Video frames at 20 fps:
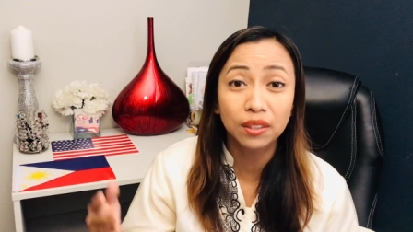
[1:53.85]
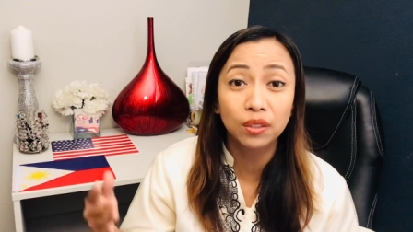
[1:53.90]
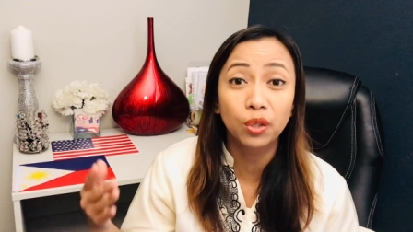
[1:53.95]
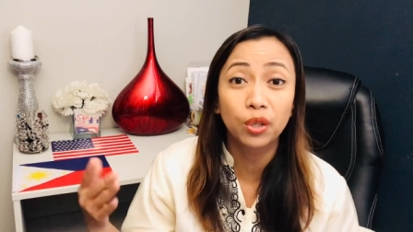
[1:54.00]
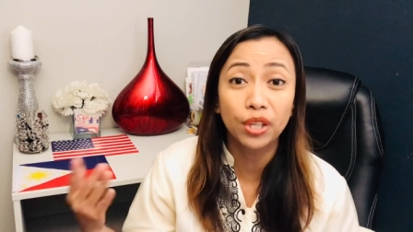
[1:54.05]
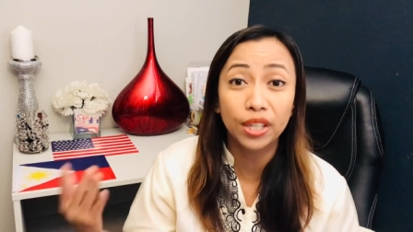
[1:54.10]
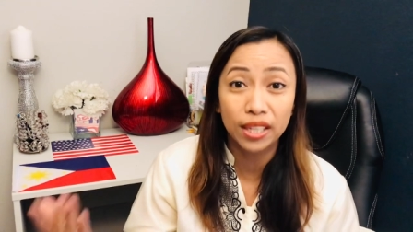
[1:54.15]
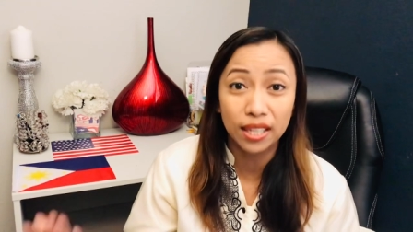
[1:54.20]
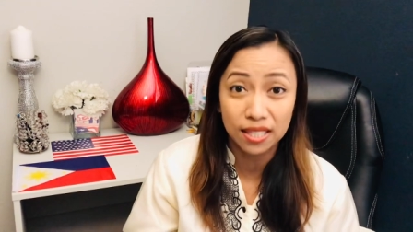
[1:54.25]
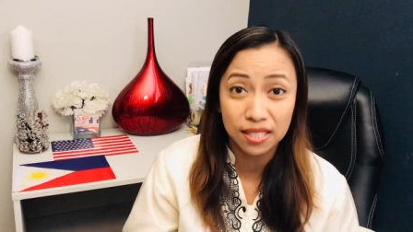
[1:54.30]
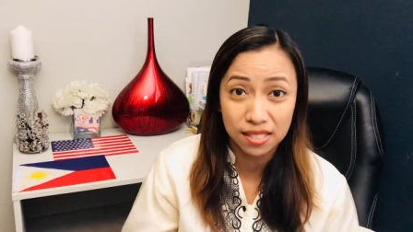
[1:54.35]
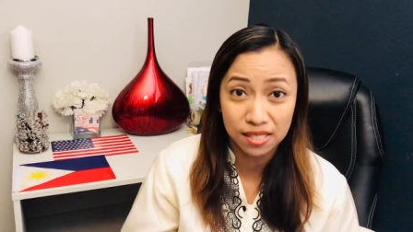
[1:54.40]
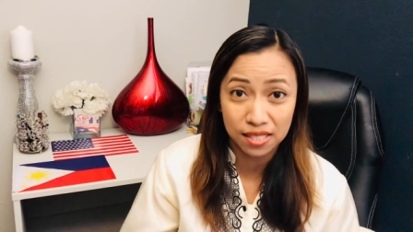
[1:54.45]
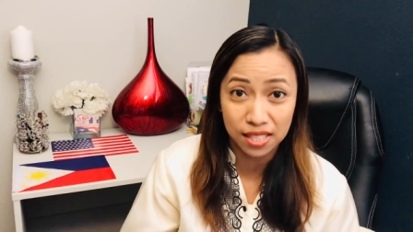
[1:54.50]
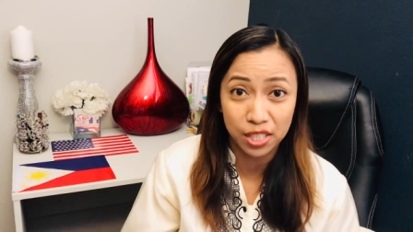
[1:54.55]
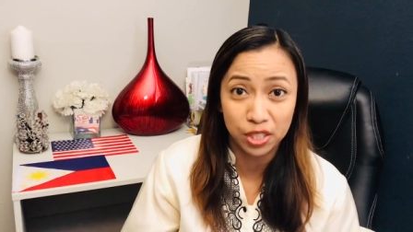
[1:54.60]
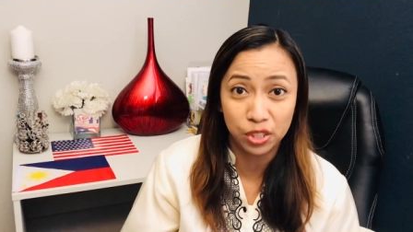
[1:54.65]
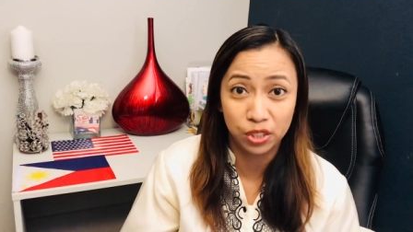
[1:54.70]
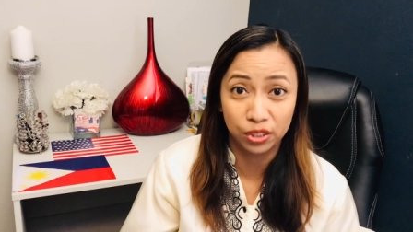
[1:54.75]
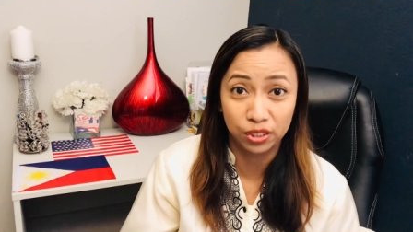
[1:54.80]

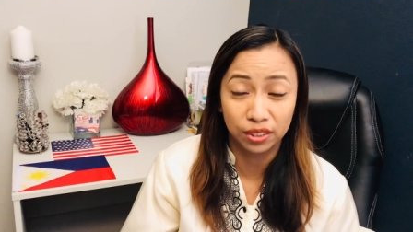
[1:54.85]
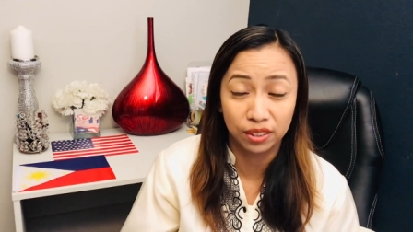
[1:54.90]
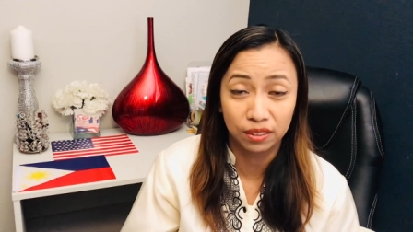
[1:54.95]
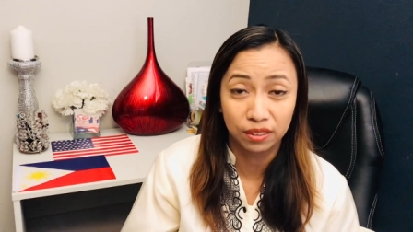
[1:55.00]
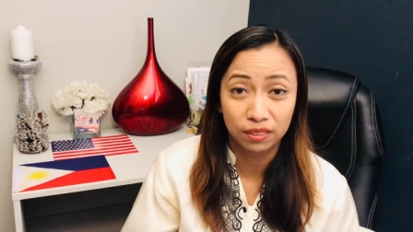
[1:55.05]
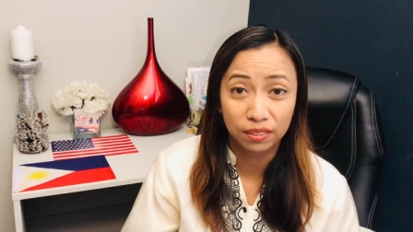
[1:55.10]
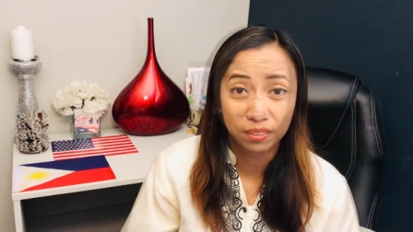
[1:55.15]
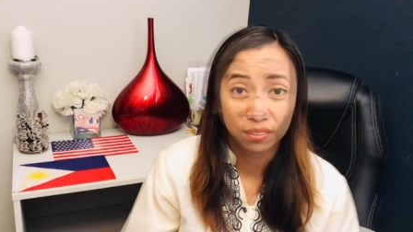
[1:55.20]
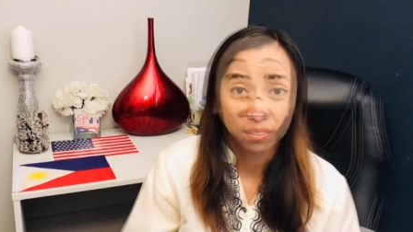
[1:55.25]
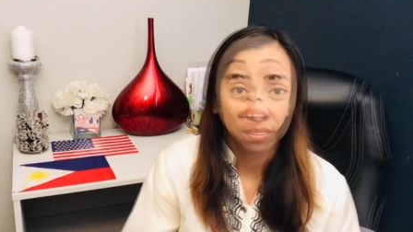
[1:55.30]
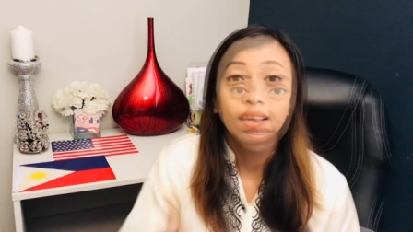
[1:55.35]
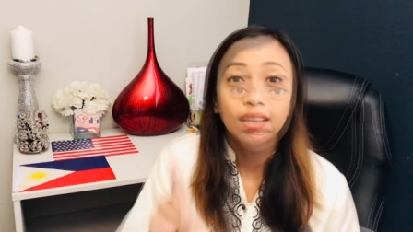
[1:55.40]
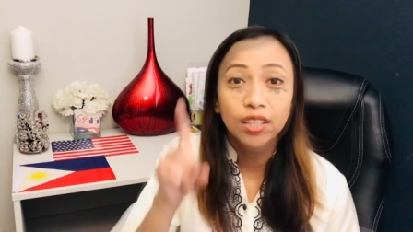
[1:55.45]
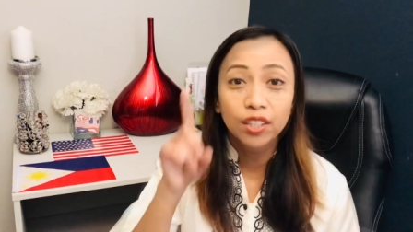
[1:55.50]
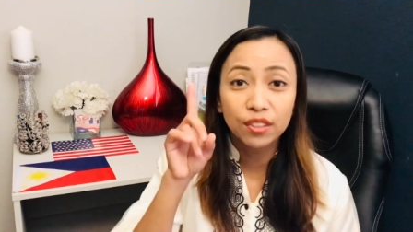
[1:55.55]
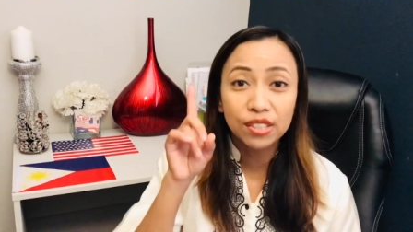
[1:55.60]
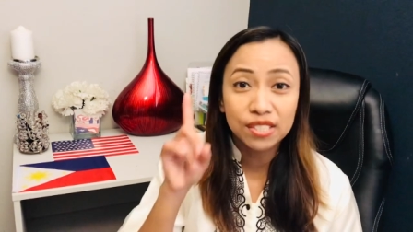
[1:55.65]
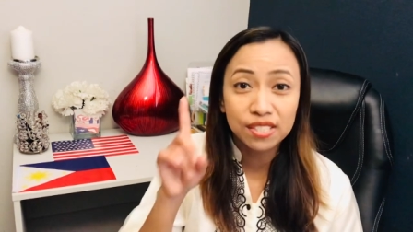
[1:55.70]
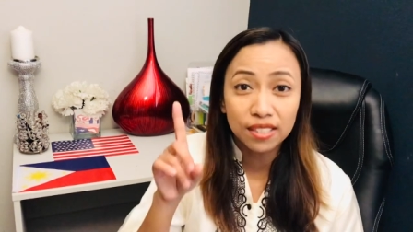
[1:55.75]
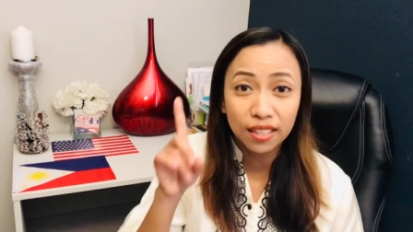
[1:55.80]
Organization. Here
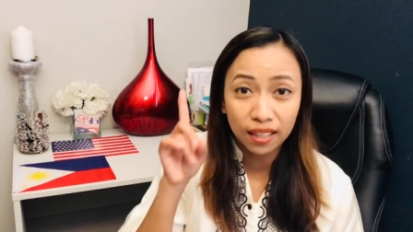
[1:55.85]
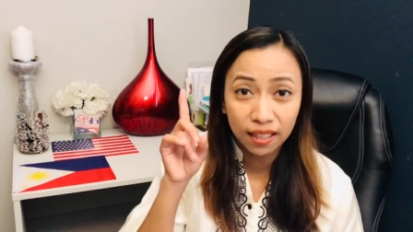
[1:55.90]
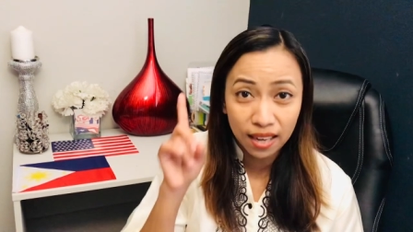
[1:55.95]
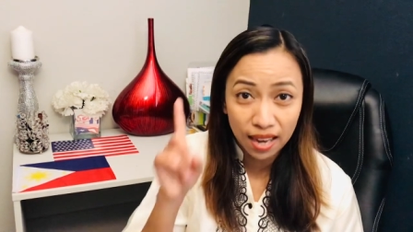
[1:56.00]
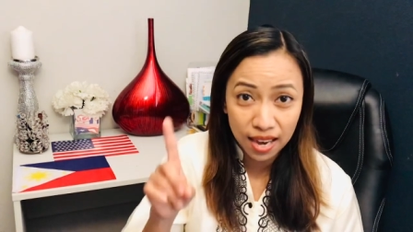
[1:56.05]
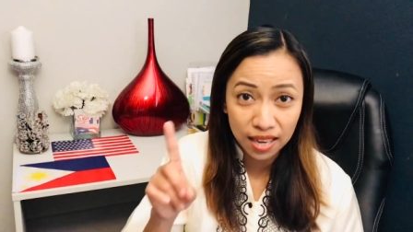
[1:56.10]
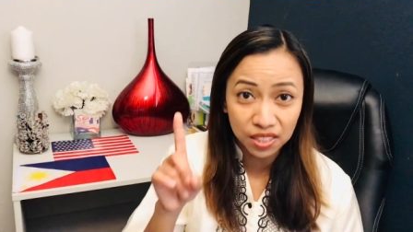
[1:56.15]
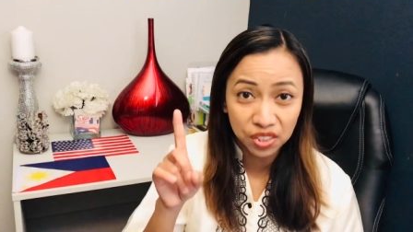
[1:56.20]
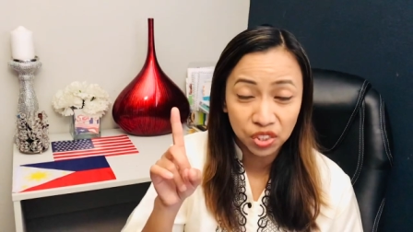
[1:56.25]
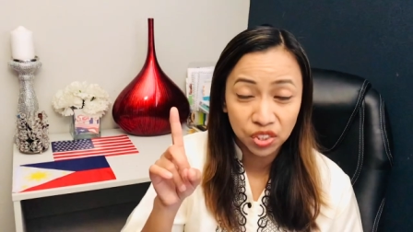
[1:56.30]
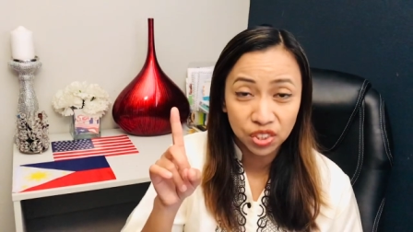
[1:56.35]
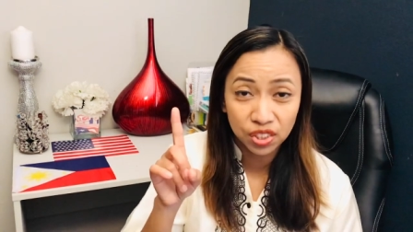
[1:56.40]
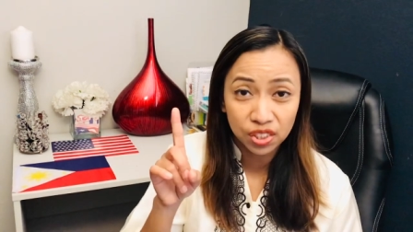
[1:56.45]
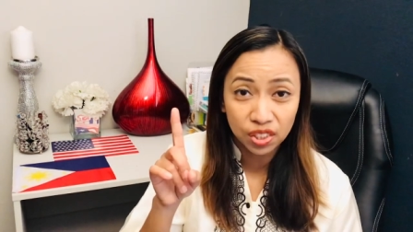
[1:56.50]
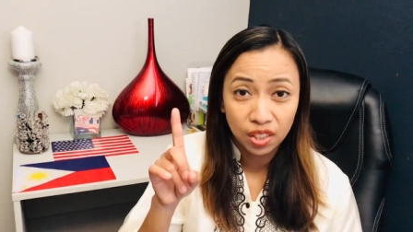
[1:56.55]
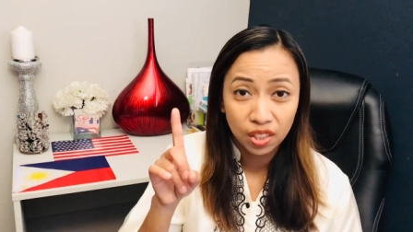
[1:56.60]
is the catch.